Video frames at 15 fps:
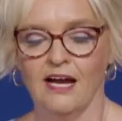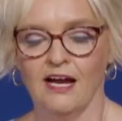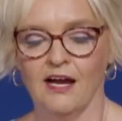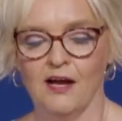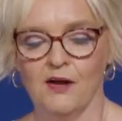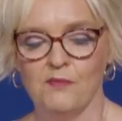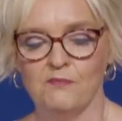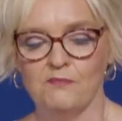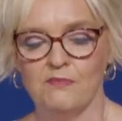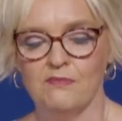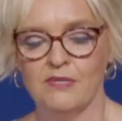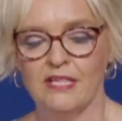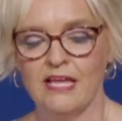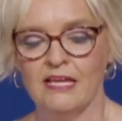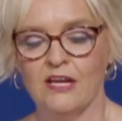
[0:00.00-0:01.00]

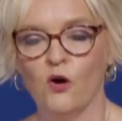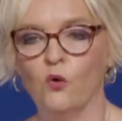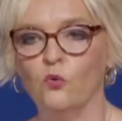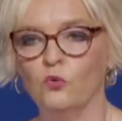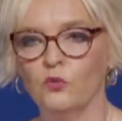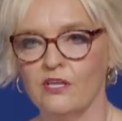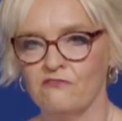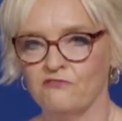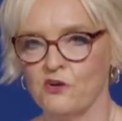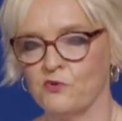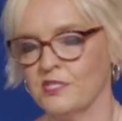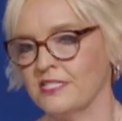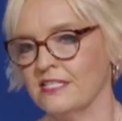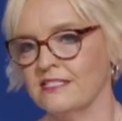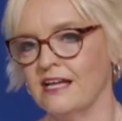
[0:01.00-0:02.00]
and only
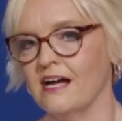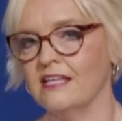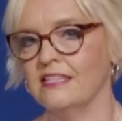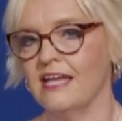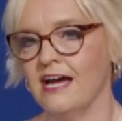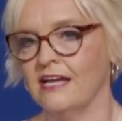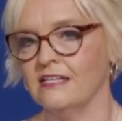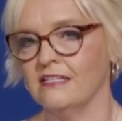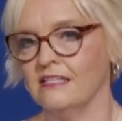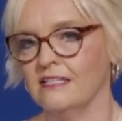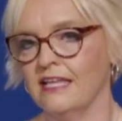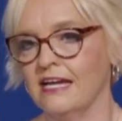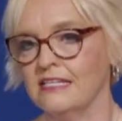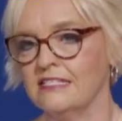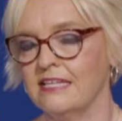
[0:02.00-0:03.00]
focuses on
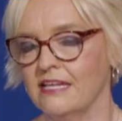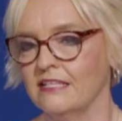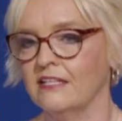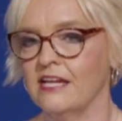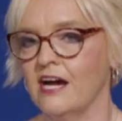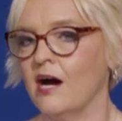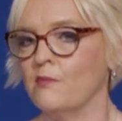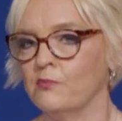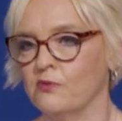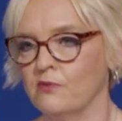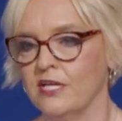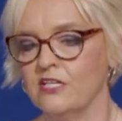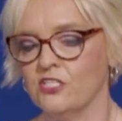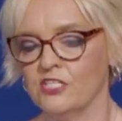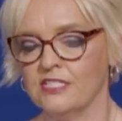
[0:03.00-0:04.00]
that daily
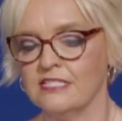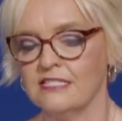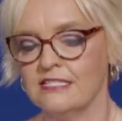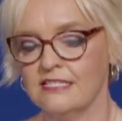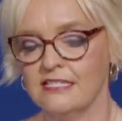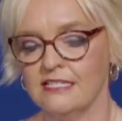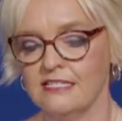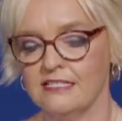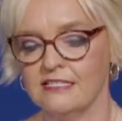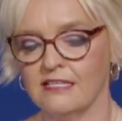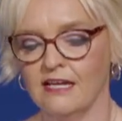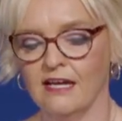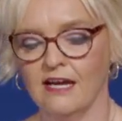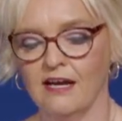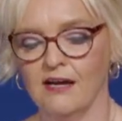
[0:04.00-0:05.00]
operation seat